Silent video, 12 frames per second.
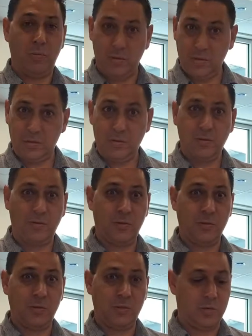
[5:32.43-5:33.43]
this, the
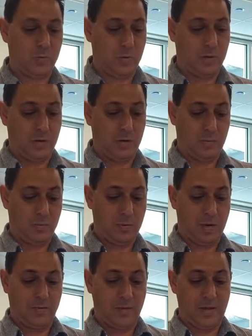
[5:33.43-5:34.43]
first one's just a warning, but after